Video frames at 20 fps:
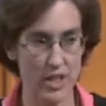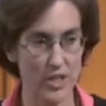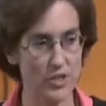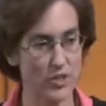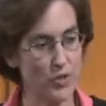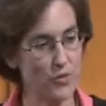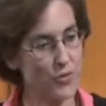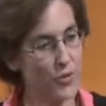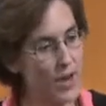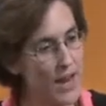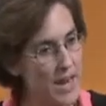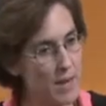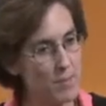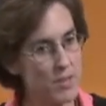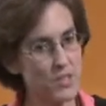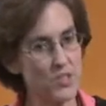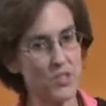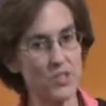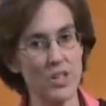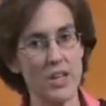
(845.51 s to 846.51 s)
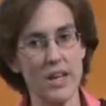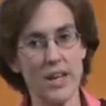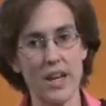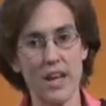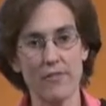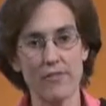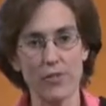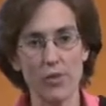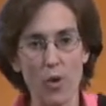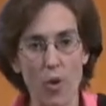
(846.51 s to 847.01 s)
So for Amos
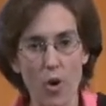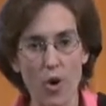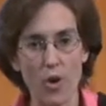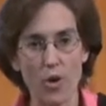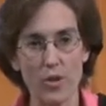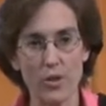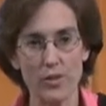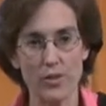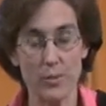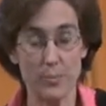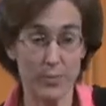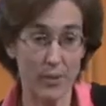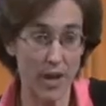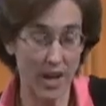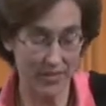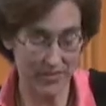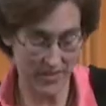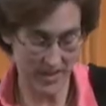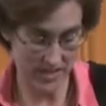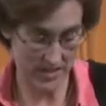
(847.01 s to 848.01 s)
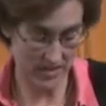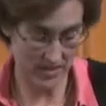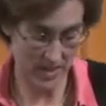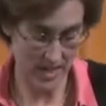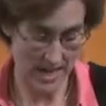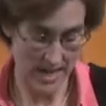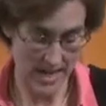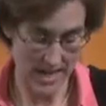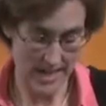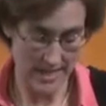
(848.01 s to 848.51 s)
and for all the prophets,
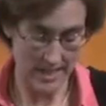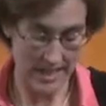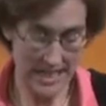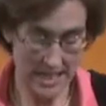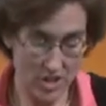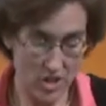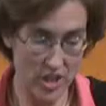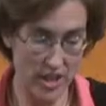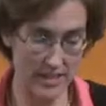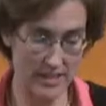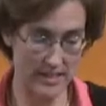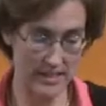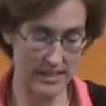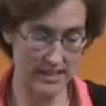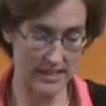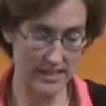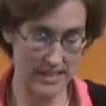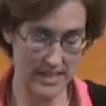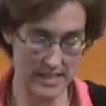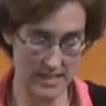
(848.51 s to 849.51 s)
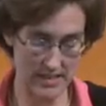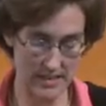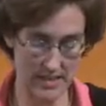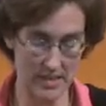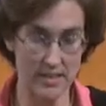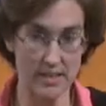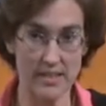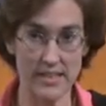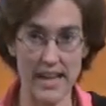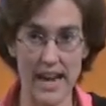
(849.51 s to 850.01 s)
injustice
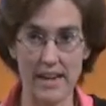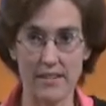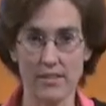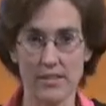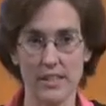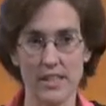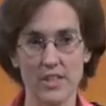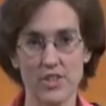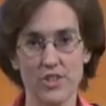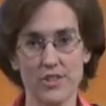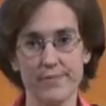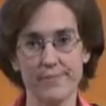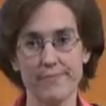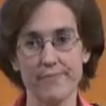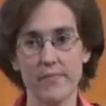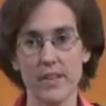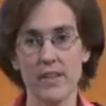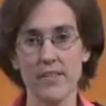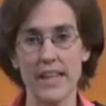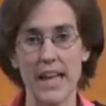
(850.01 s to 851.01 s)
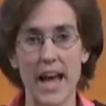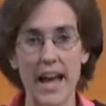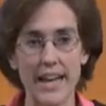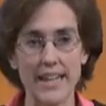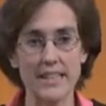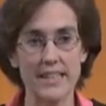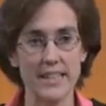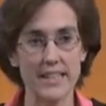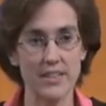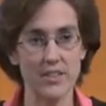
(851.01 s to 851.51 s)
is sacrilege. The
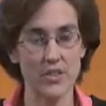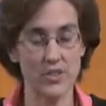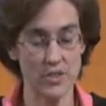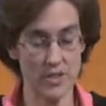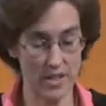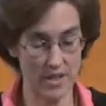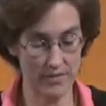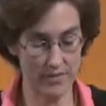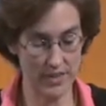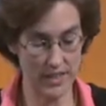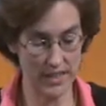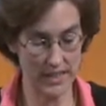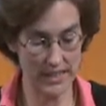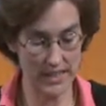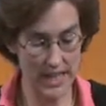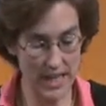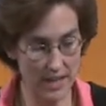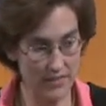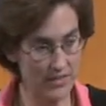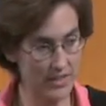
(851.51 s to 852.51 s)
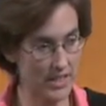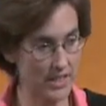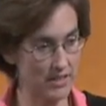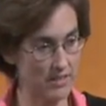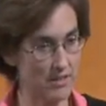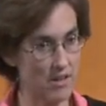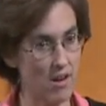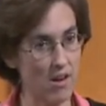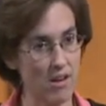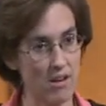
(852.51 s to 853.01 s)
ideals of the covenant
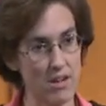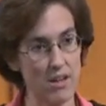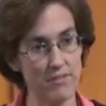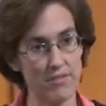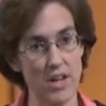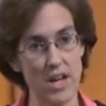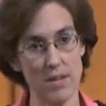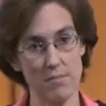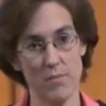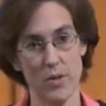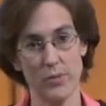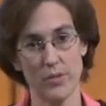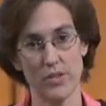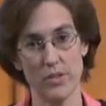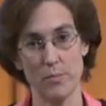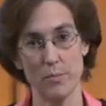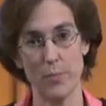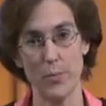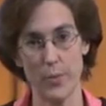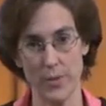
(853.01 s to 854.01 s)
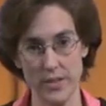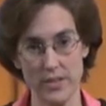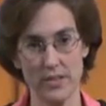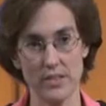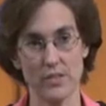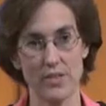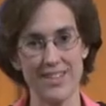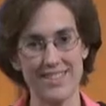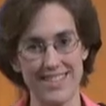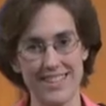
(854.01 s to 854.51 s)
are of utmost
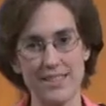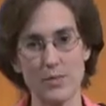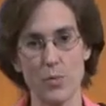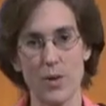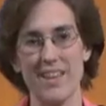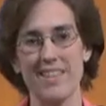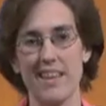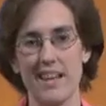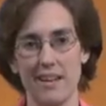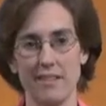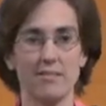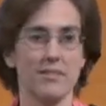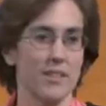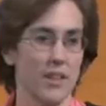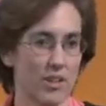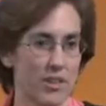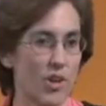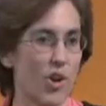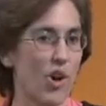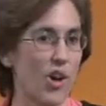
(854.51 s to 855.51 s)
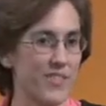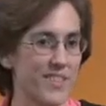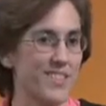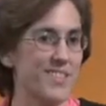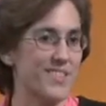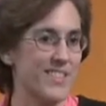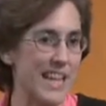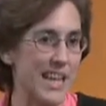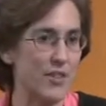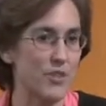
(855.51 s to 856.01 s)
importance, right? That's why they are called the
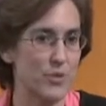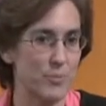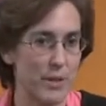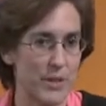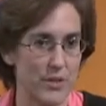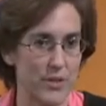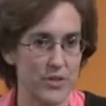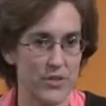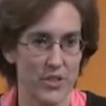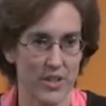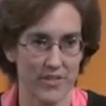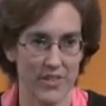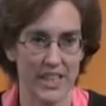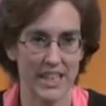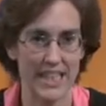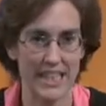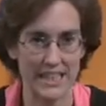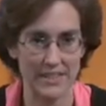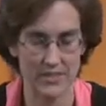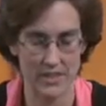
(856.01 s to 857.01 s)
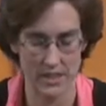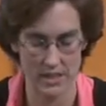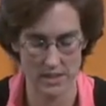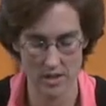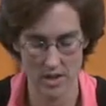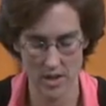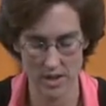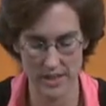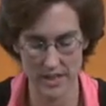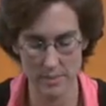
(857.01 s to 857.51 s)
standard bearers of the covenant,
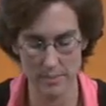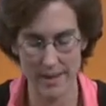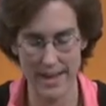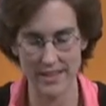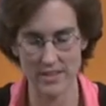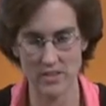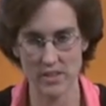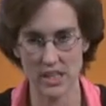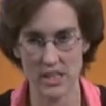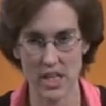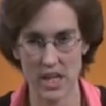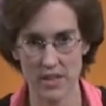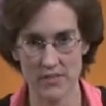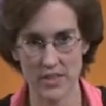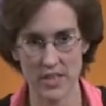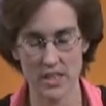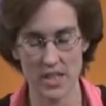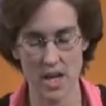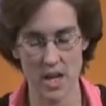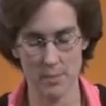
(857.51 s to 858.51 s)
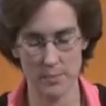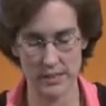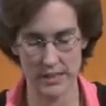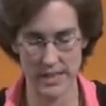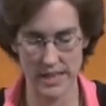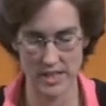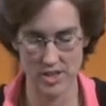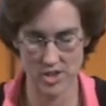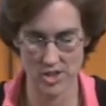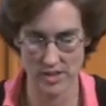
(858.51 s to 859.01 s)
harking back to the covenant
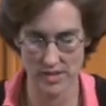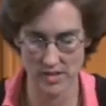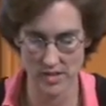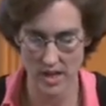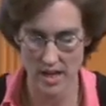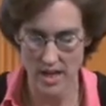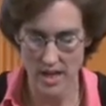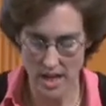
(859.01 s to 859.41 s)
obligations.